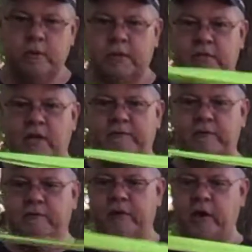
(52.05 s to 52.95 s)
this stuff
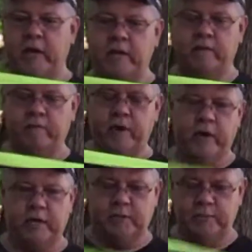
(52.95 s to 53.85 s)
is very,
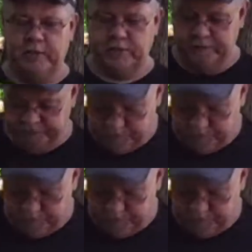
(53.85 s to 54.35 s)
very expensive.